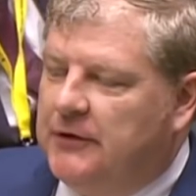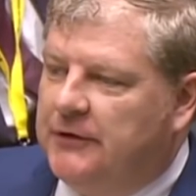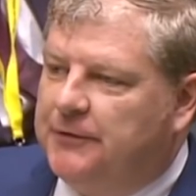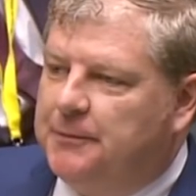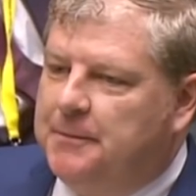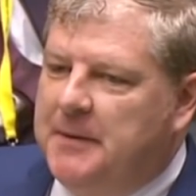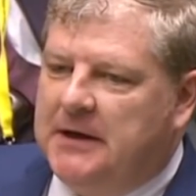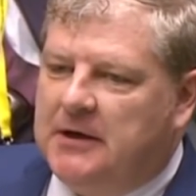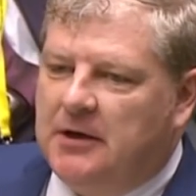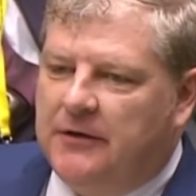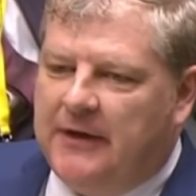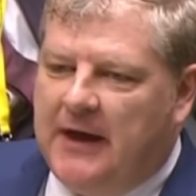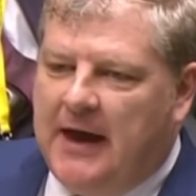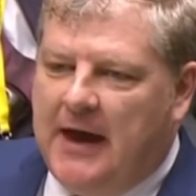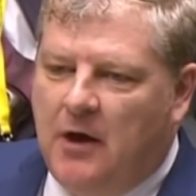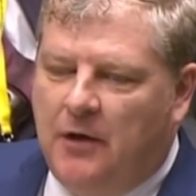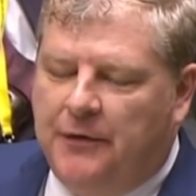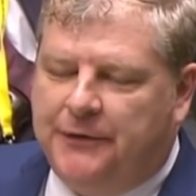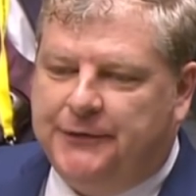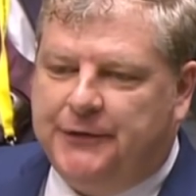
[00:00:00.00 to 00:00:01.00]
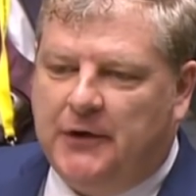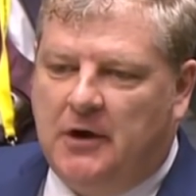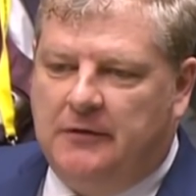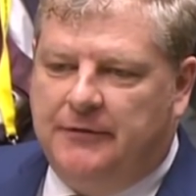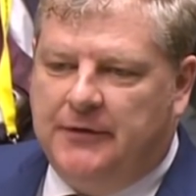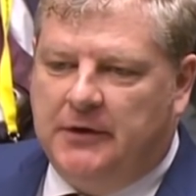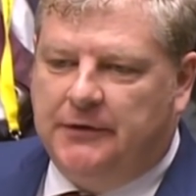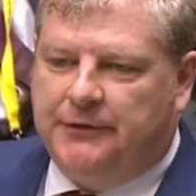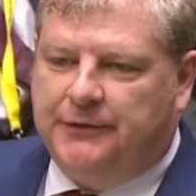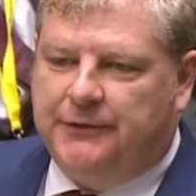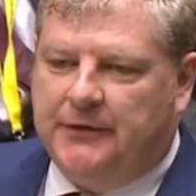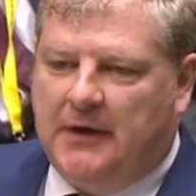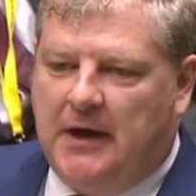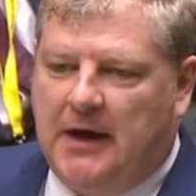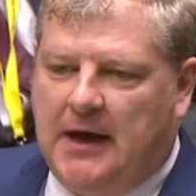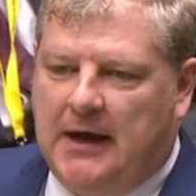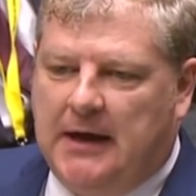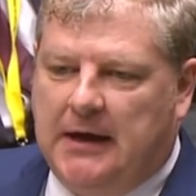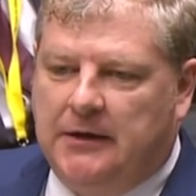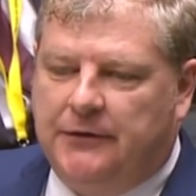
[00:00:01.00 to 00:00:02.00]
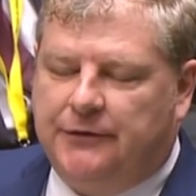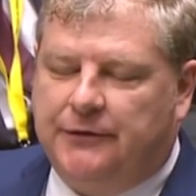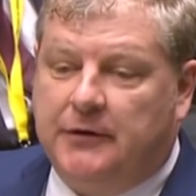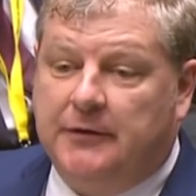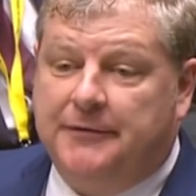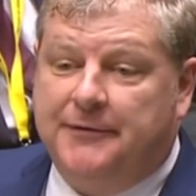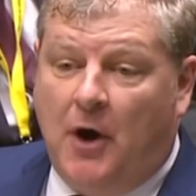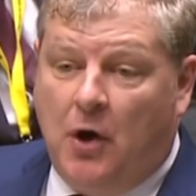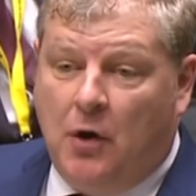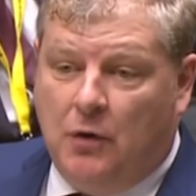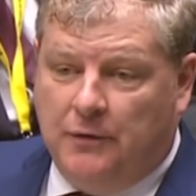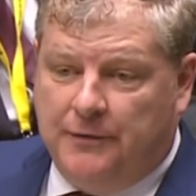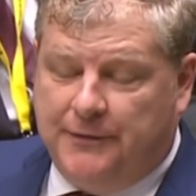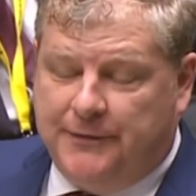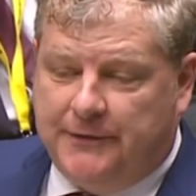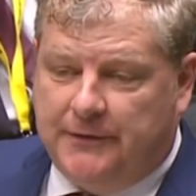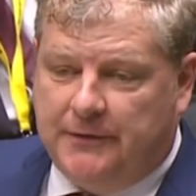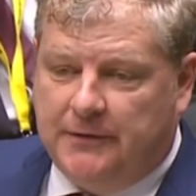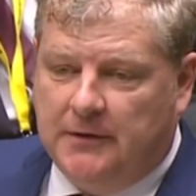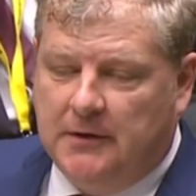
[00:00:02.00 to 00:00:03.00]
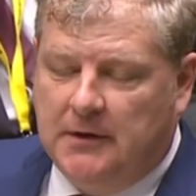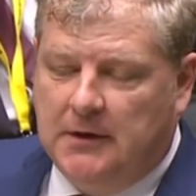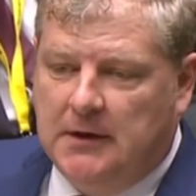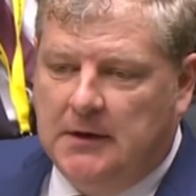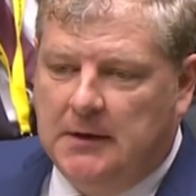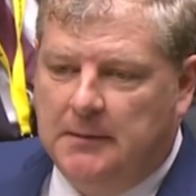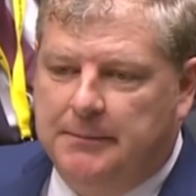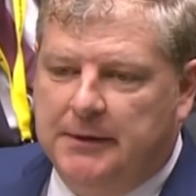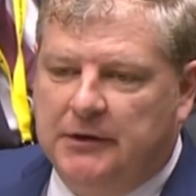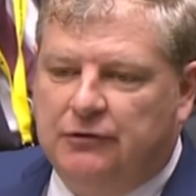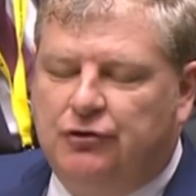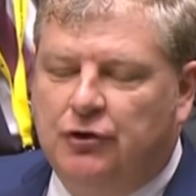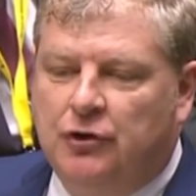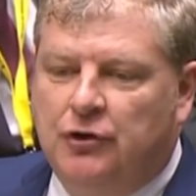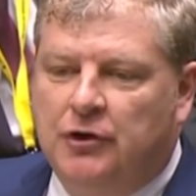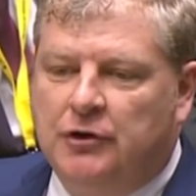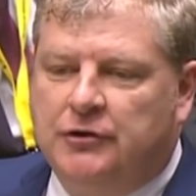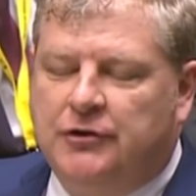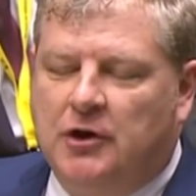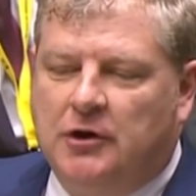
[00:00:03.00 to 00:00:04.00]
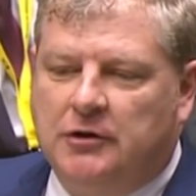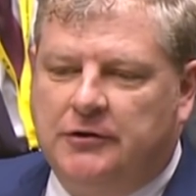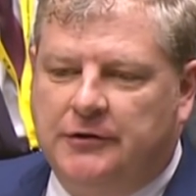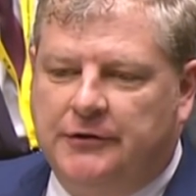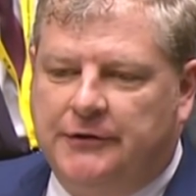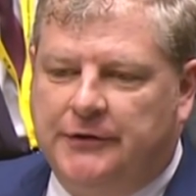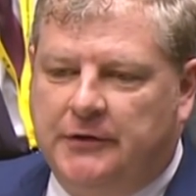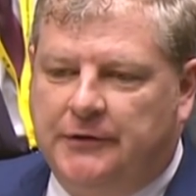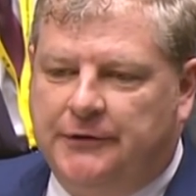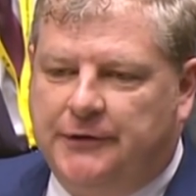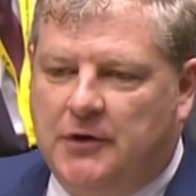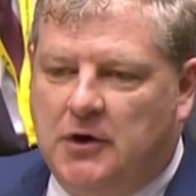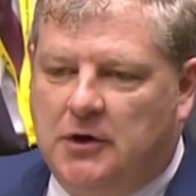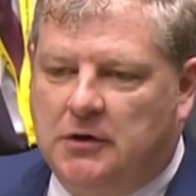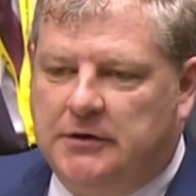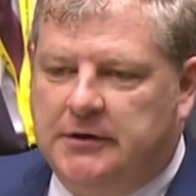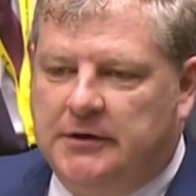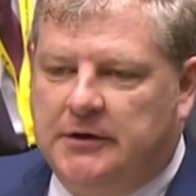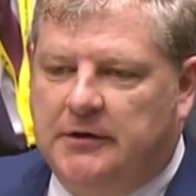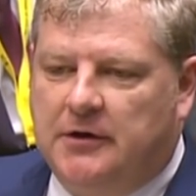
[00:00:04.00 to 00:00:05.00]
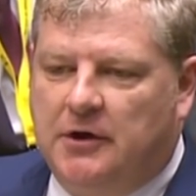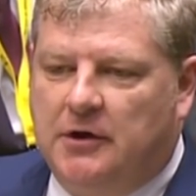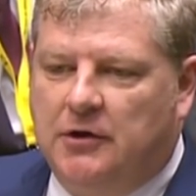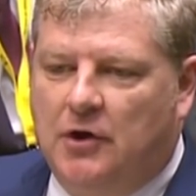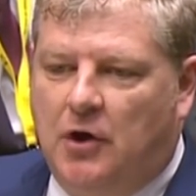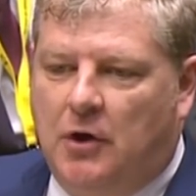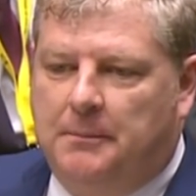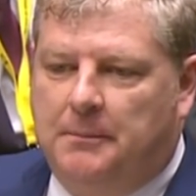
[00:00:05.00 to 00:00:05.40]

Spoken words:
Speaker, the health service is devolved, but junior doctors in Scotland are not